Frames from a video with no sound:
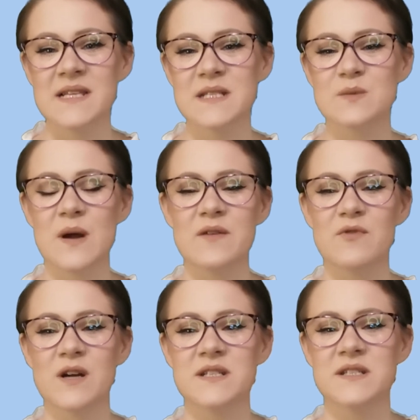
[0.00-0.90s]
This is where the
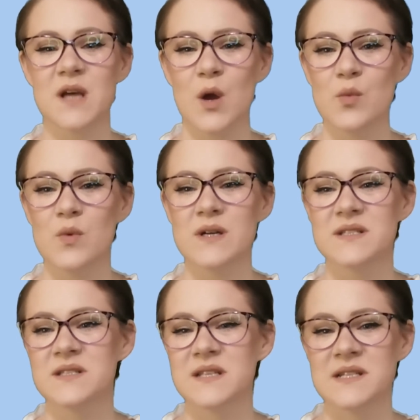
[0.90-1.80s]
writer's own
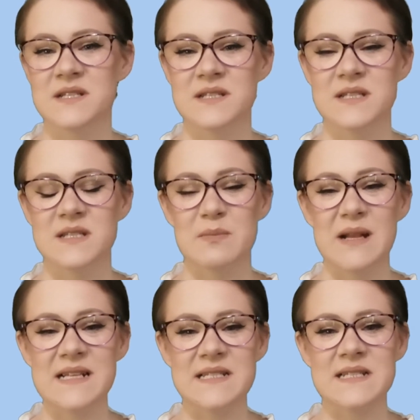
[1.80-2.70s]
words and sentences are
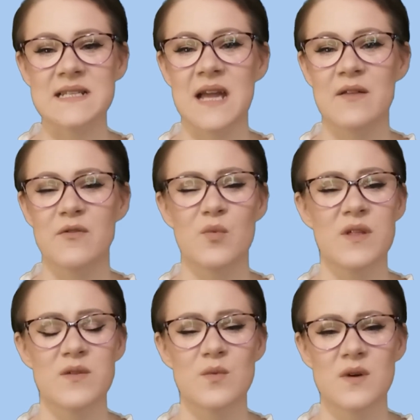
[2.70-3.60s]
blended together
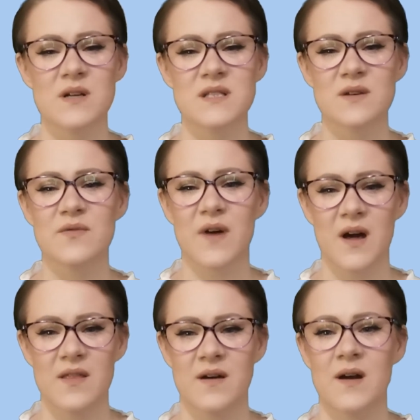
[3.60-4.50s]
with the words of
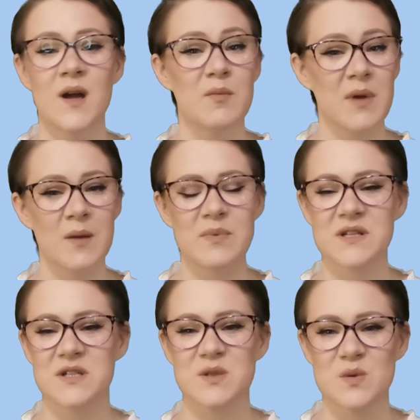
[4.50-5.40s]
other
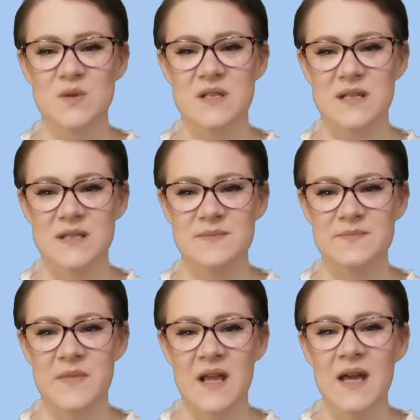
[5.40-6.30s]
published sources.
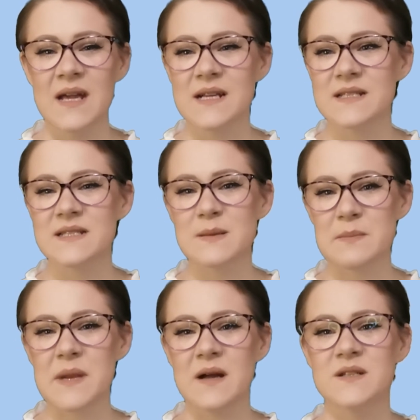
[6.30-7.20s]
It is
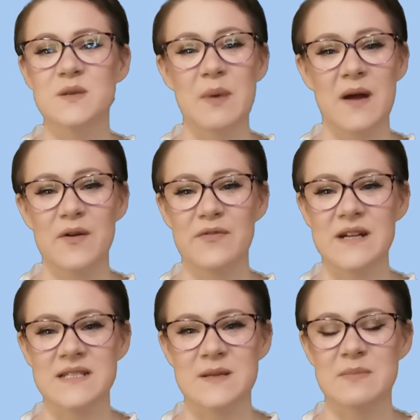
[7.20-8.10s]
similar to
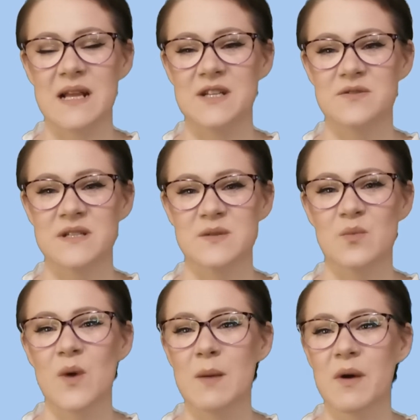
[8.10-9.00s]
paraphrasing
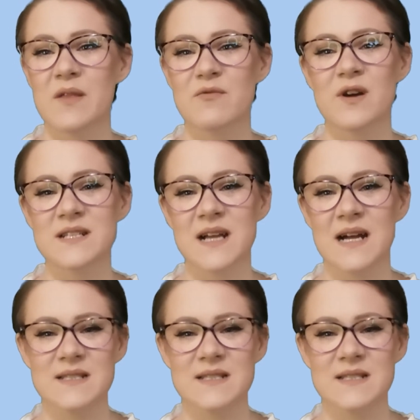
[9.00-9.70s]
plagiarism, whereby the writer